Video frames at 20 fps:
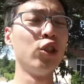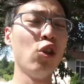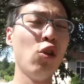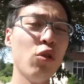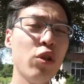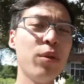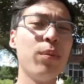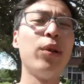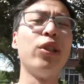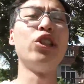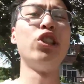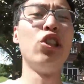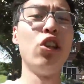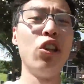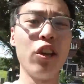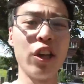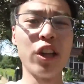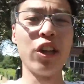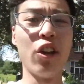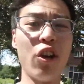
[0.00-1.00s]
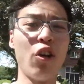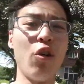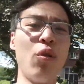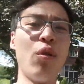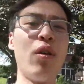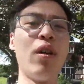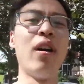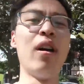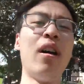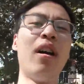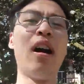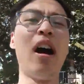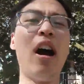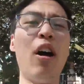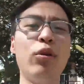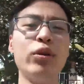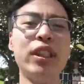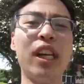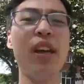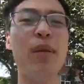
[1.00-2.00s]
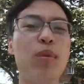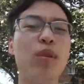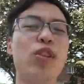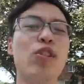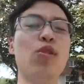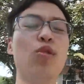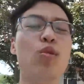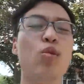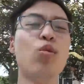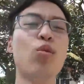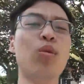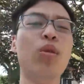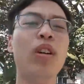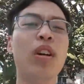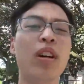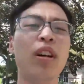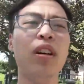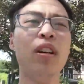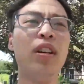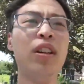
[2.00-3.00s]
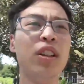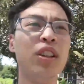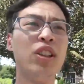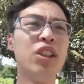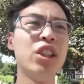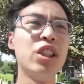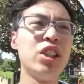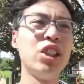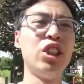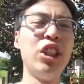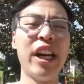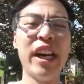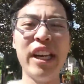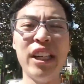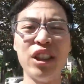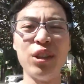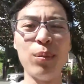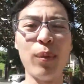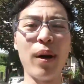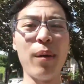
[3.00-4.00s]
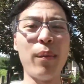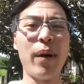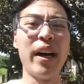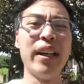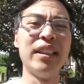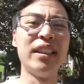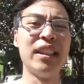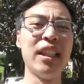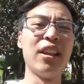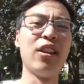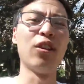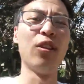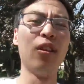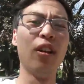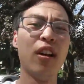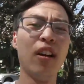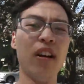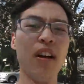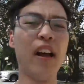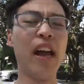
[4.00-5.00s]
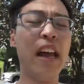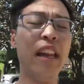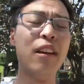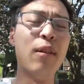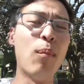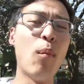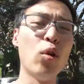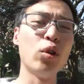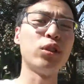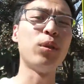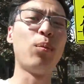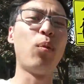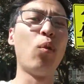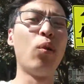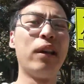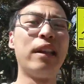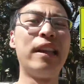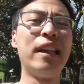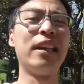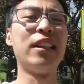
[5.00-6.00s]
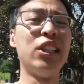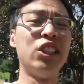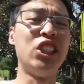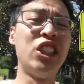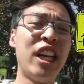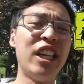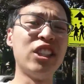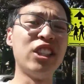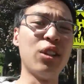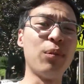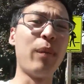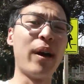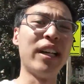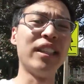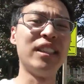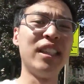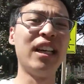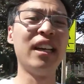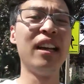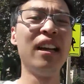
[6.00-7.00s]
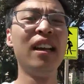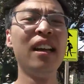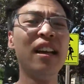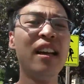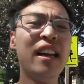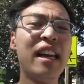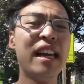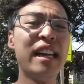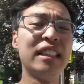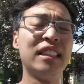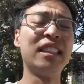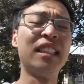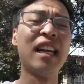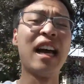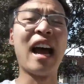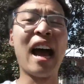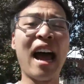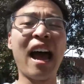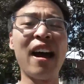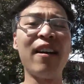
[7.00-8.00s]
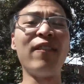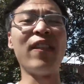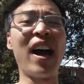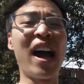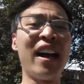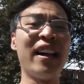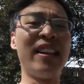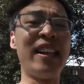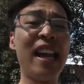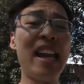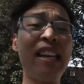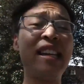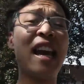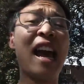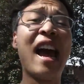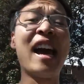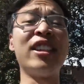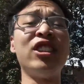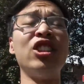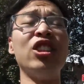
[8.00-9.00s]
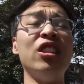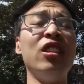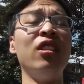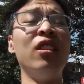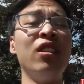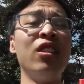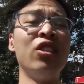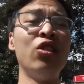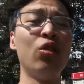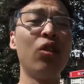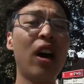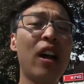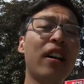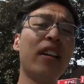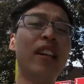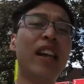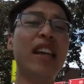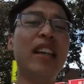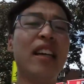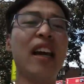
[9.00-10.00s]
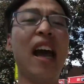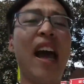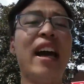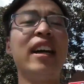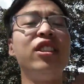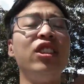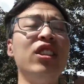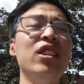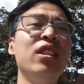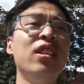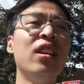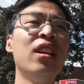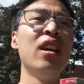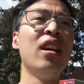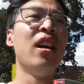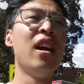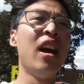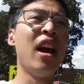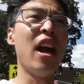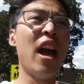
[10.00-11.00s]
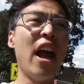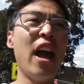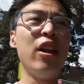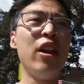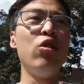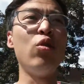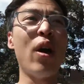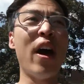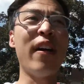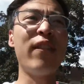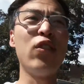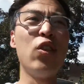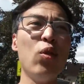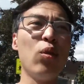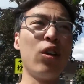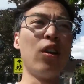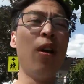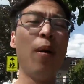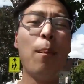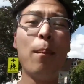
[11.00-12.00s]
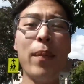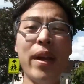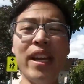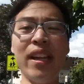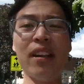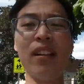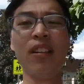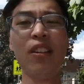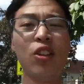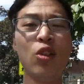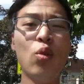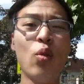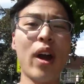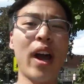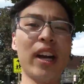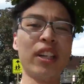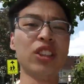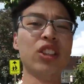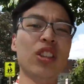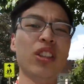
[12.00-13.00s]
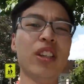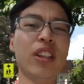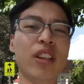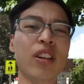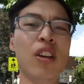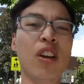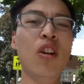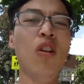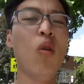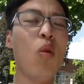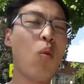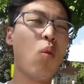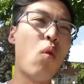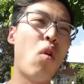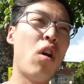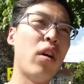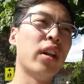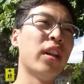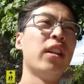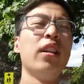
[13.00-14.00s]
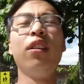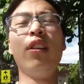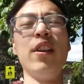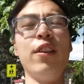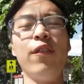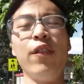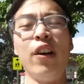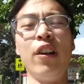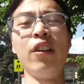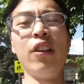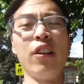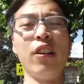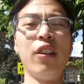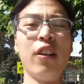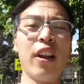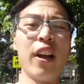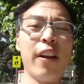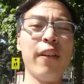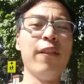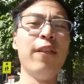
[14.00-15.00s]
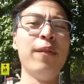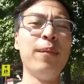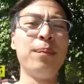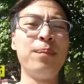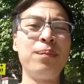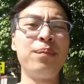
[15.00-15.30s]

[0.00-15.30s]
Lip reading: Slowly but surely though, I was able to just change my mindset, and the most important thing to change your mindset is to take action. You got to take action, and you have to commit to actually wanting to live another life.